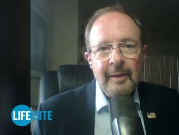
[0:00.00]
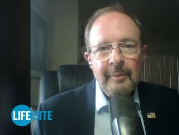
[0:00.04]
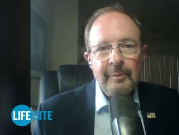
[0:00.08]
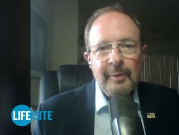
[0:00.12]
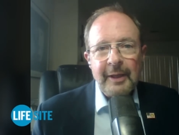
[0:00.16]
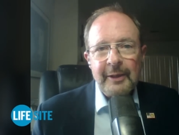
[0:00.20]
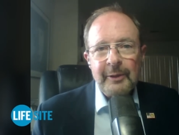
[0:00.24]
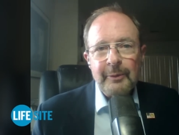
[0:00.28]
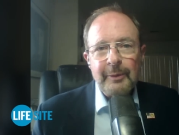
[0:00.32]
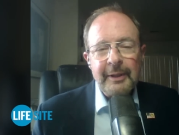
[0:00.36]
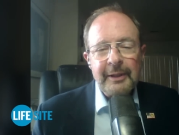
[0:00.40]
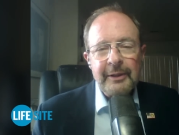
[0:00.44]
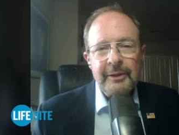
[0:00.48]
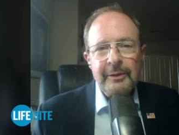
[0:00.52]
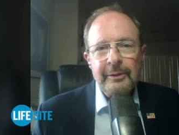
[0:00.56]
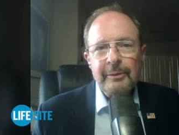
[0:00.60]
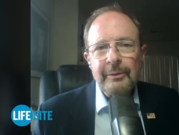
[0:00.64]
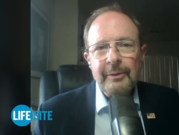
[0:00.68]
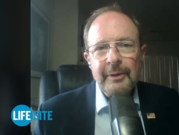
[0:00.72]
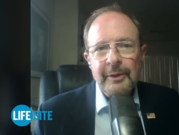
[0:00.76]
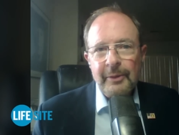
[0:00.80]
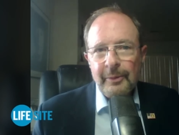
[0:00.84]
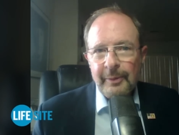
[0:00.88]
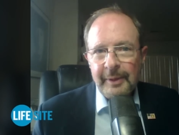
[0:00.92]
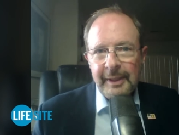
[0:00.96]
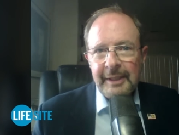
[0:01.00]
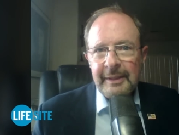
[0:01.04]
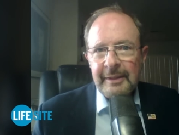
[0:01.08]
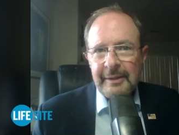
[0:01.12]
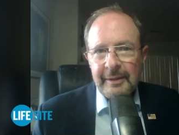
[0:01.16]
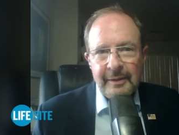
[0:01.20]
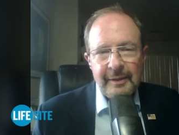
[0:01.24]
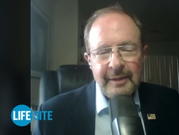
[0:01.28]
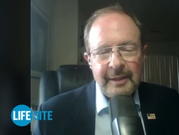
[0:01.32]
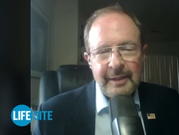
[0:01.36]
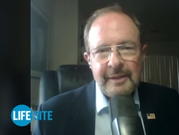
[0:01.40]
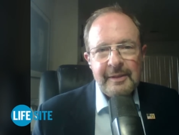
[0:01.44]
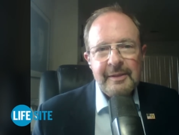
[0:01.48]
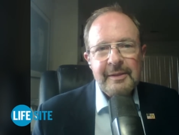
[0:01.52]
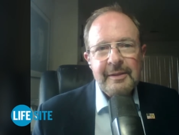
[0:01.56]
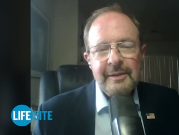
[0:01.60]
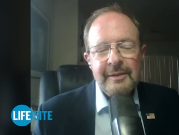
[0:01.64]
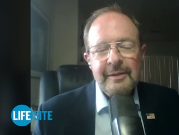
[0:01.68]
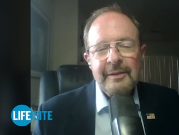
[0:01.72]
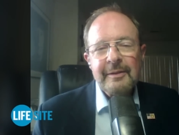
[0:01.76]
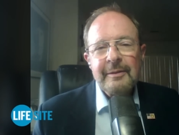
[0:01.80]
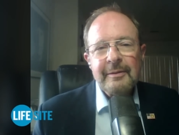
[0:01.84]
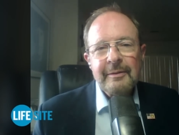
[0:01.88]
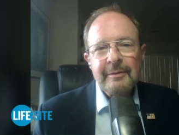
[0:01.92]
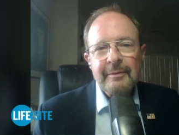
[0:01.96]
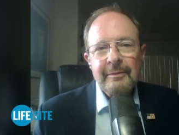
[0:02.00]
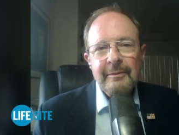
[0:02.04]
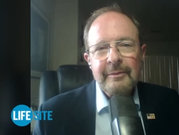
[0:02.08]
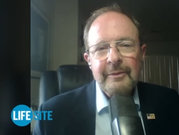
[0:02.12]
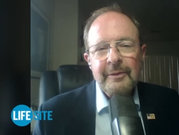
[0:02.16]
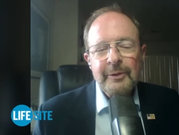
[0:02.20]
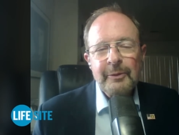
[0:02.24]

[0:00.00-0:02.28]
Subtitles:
By the way, you agree to this.